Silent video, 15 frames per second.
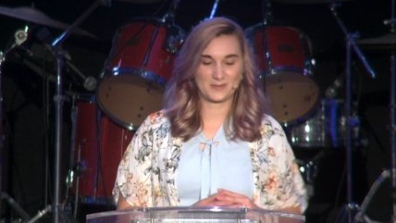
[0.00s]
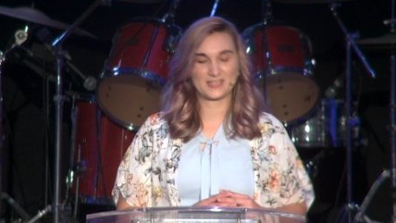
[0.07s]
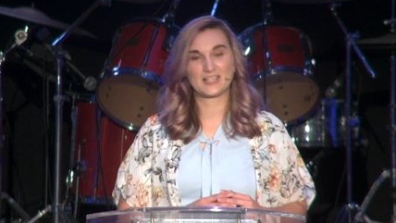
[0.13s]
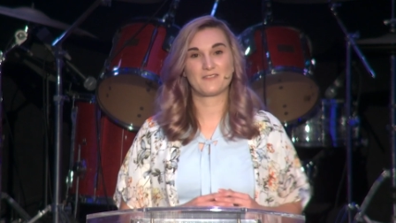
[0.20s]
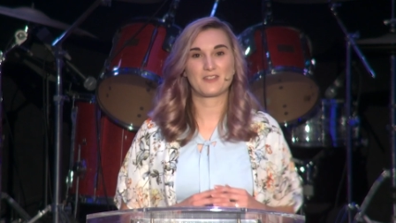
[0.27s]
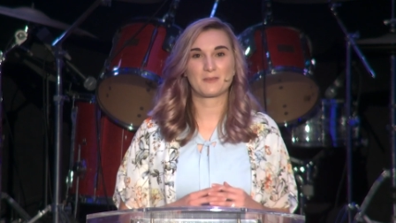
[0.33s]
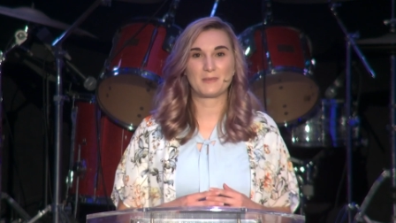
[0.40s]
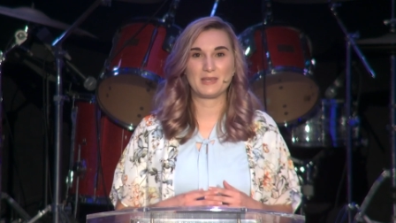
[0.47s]

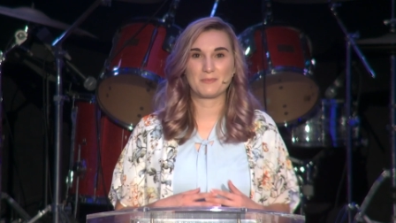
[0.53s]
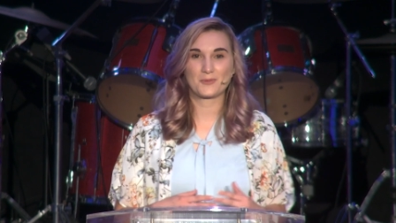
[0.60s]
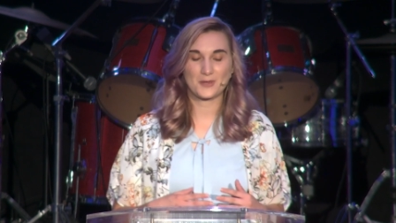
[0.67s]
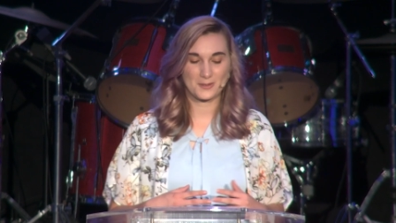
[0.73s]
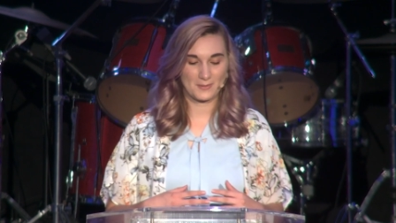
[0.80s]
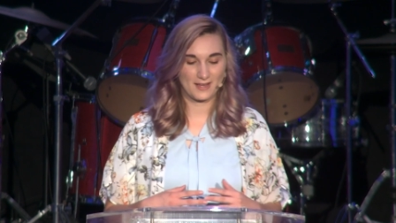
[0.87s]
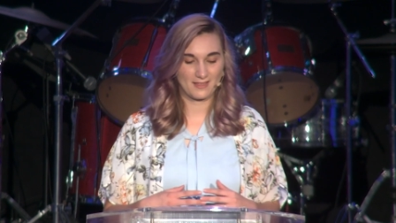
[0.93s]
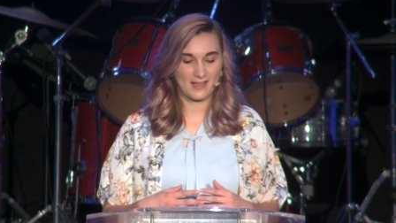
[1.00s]
specific
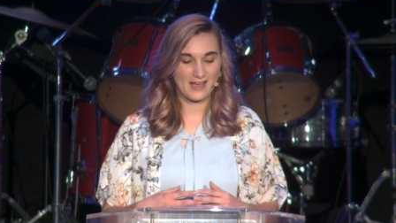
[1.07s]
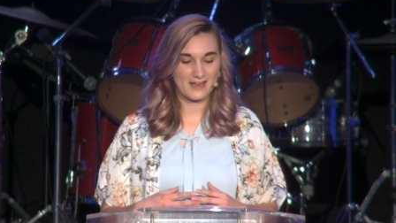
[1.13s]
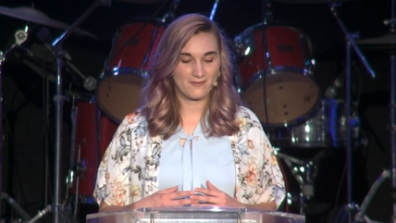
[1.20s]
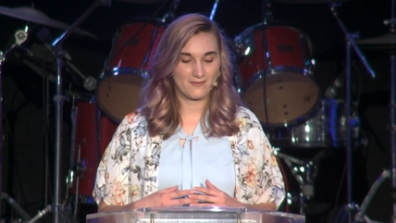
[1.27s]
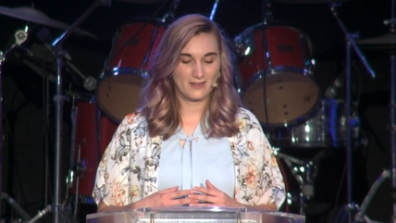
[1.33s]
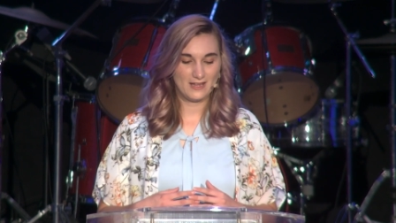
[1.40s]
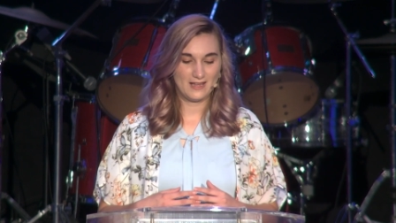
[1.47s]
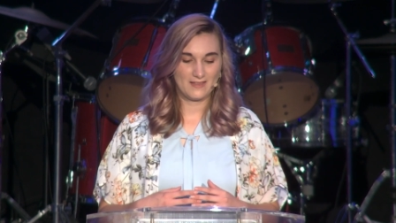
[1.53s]
people in my
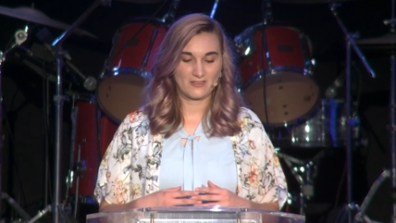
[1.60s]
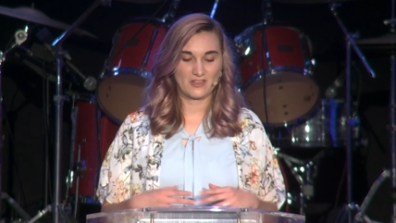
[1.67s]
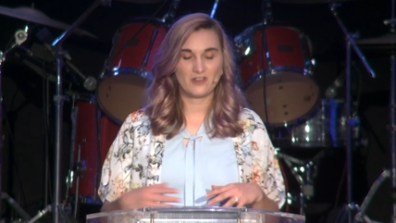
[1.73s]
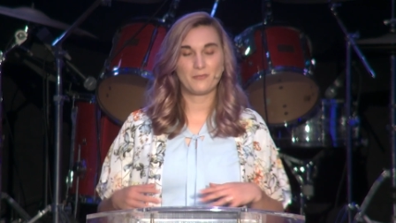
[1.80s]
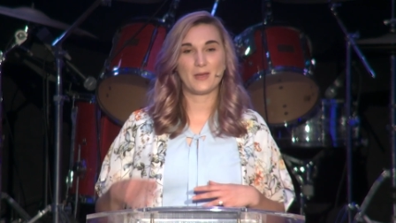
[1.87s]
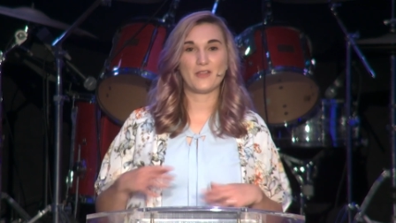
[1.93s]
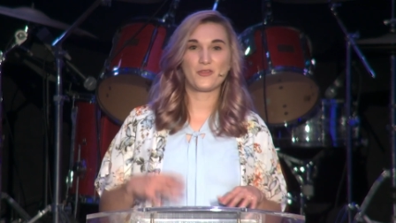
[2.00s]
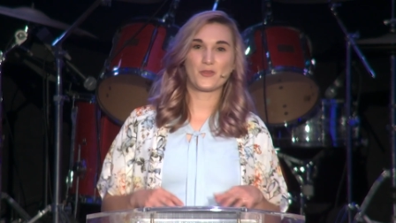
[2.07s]
life that
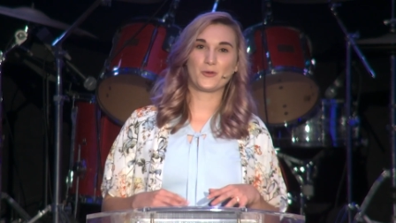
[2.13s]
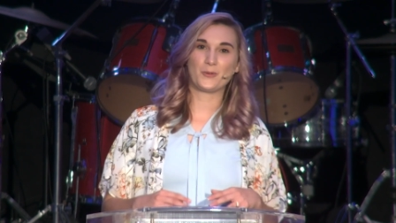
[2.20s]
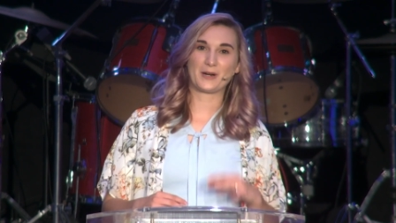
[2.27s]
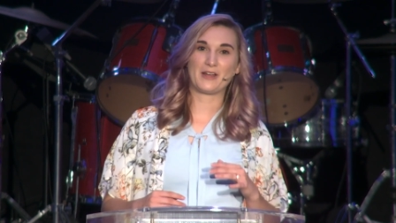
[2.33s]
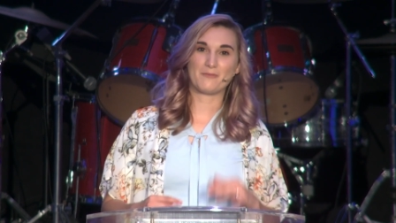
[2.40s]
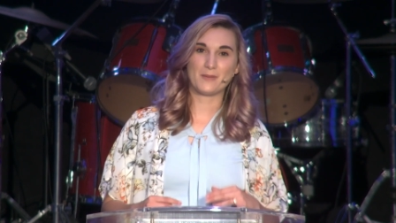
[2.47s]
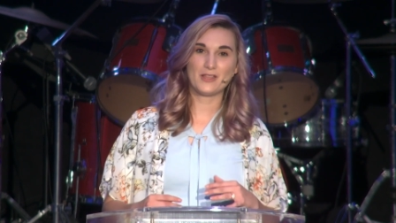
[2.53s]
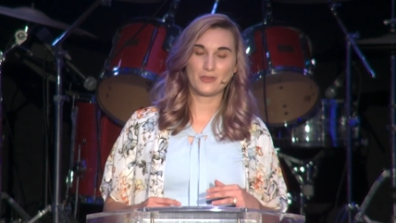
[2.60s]
have been through
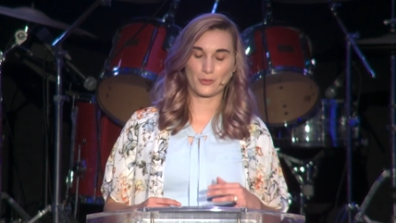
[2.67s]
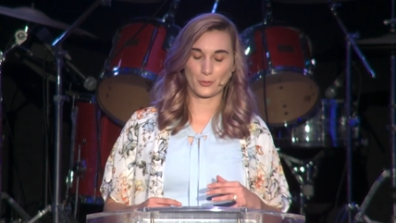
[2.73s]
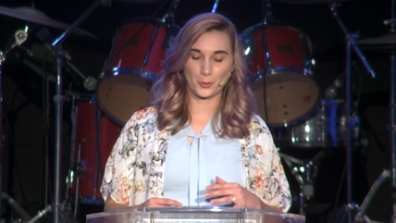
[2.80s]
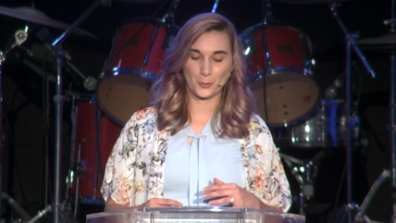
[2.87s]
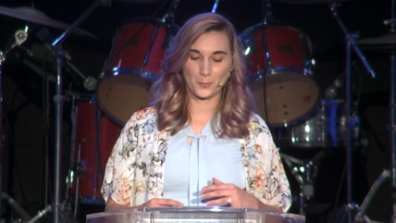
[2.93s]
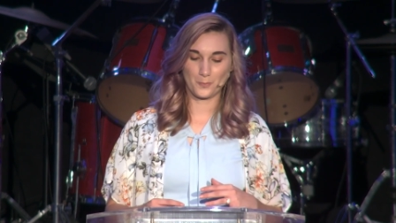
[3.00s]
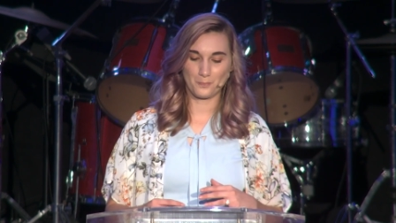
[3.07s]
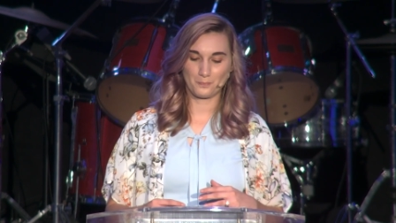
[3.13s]
what I've been
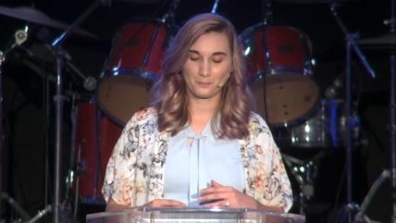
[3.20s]
through.